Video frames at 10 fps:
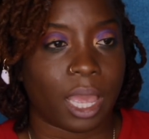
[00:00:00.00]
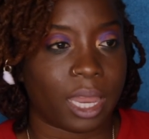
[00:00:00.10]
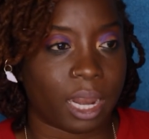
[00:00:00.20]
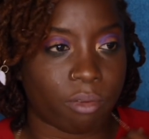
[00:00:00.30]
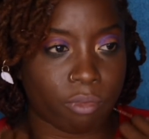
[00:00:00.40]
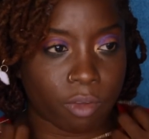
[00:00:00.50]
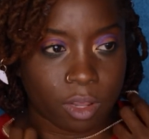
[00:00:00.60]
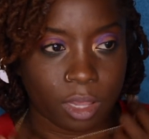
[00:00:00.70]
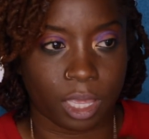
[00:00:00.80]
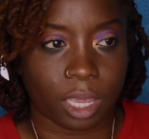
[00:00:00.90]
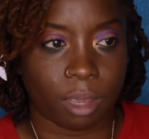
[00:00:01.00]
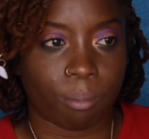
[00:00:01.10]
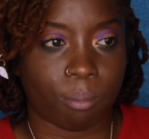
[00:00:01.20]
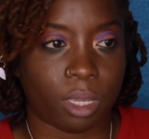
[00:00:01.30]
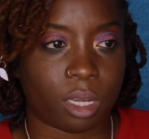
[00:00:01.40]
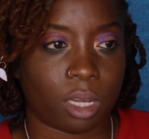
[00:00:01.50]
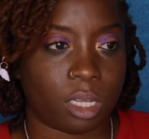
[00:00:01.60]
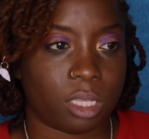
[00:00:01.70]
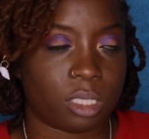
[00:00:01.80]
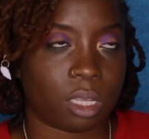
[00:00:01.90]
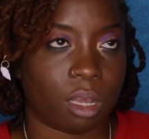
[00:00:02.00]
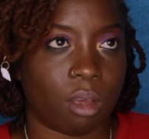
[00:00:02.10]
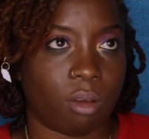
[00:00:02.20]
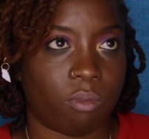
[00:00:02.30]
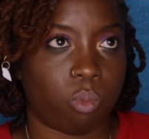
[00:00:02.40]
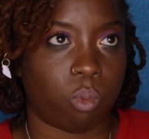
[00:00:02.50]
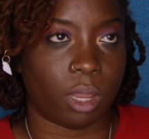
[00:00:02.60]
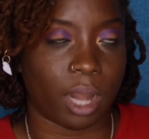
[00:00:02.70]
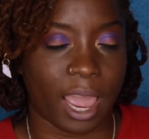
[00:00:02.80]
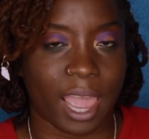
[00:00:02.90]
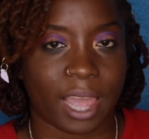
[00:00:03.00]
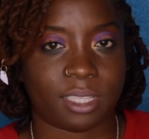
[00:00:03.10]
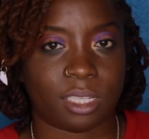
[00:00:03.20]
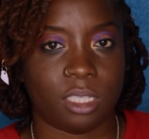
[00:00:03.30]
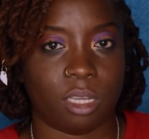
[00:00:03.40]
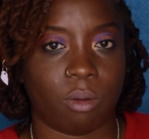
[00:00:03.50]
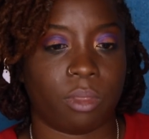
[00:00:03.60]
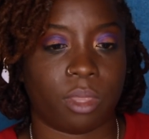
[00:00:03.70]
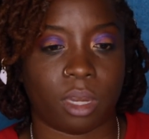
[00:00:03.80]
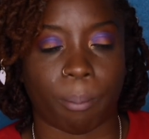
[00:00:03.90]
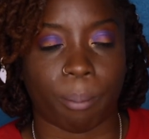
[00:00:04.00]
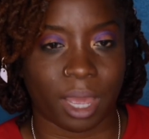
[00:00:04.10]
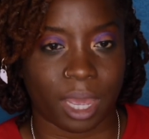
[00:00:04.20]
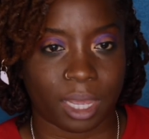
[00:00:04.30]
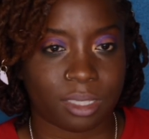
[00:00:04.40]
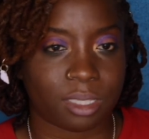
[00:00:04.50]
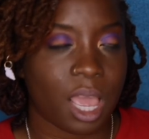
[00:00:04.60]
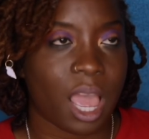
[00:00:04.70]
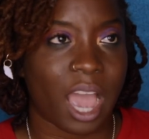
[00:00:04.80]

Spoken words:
And I felt like because of what I had to deal with in the past,